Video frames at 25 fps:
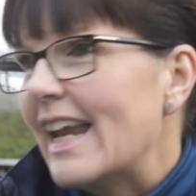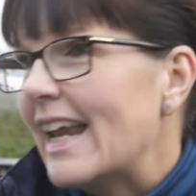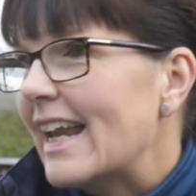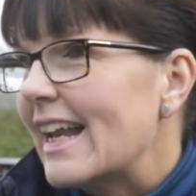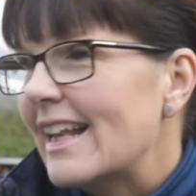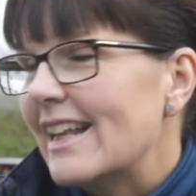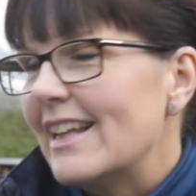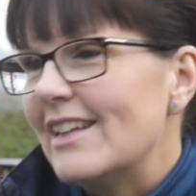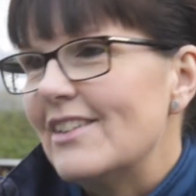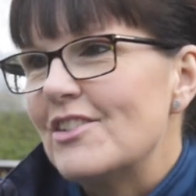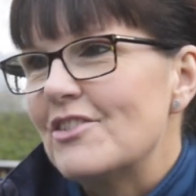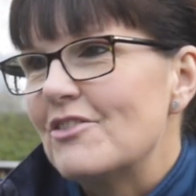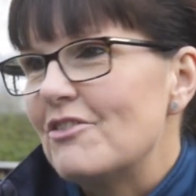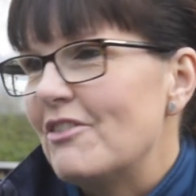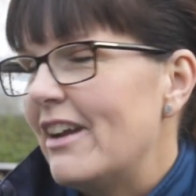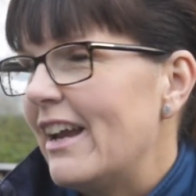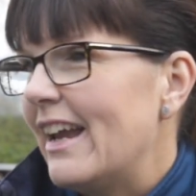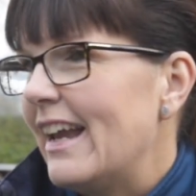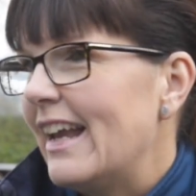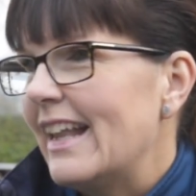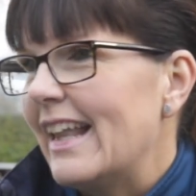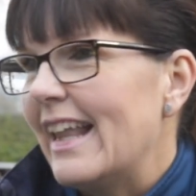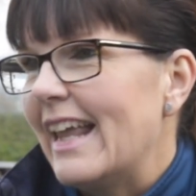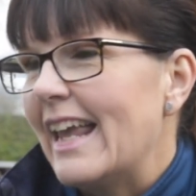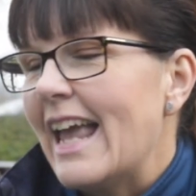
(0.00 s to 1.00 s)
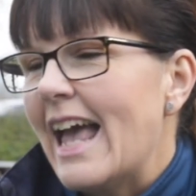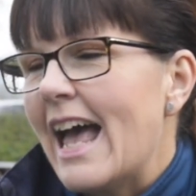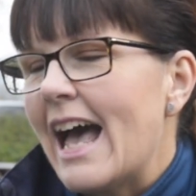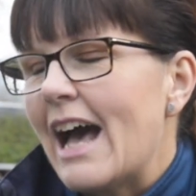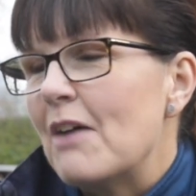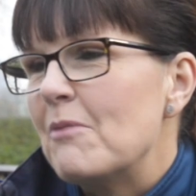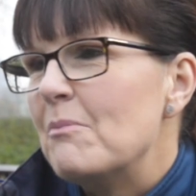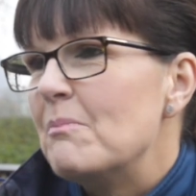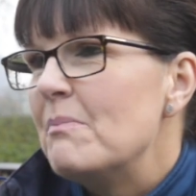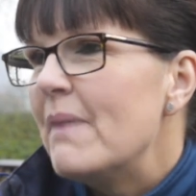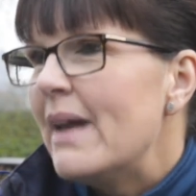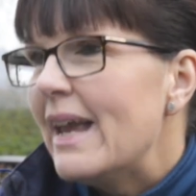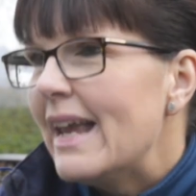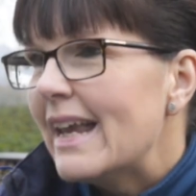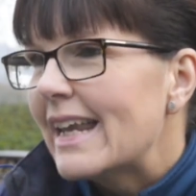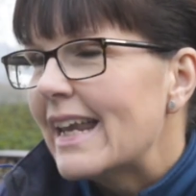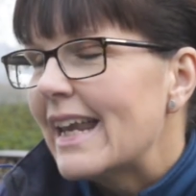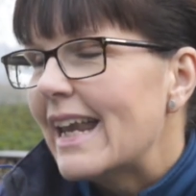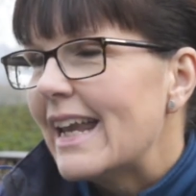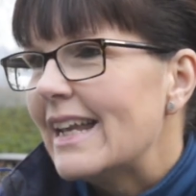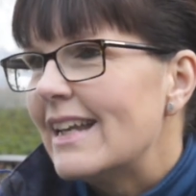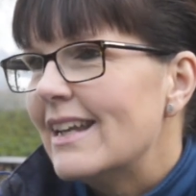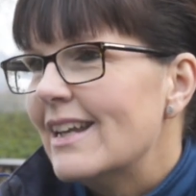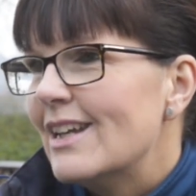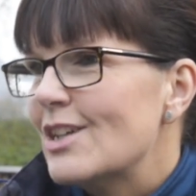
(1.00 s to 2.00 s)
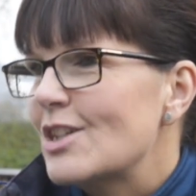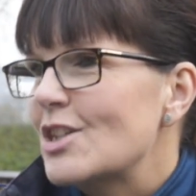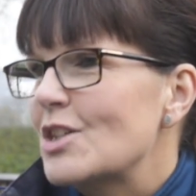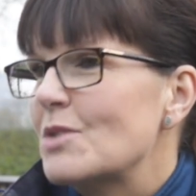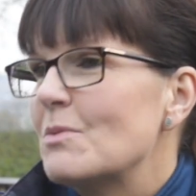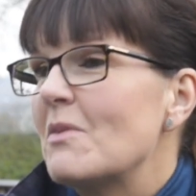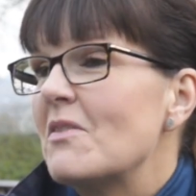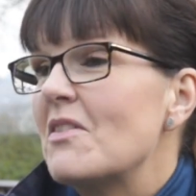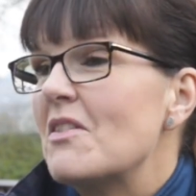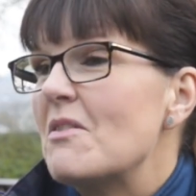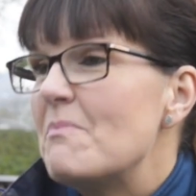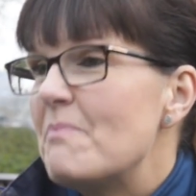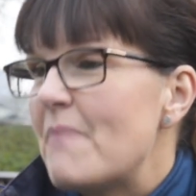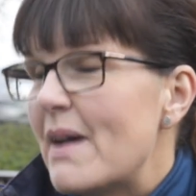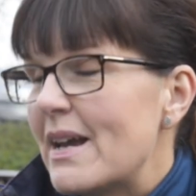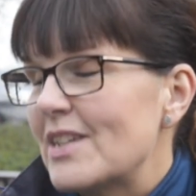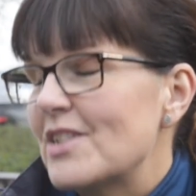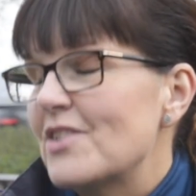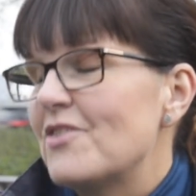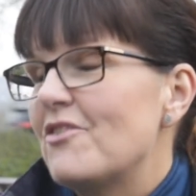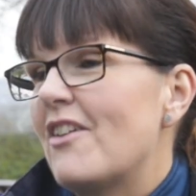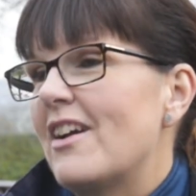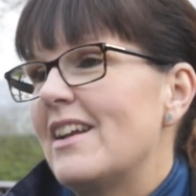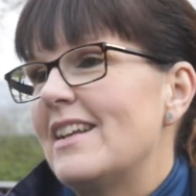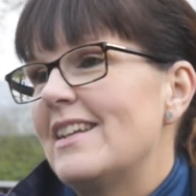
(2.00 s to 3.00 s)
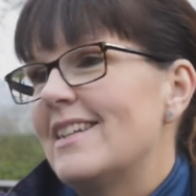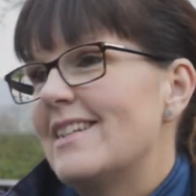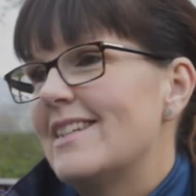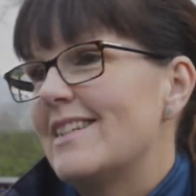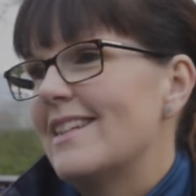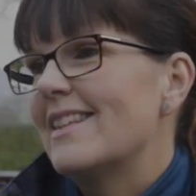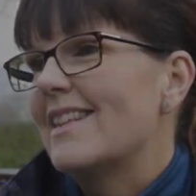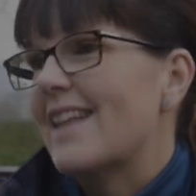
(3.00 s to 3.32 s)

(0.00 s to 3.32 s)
England, really, and making some of the best friends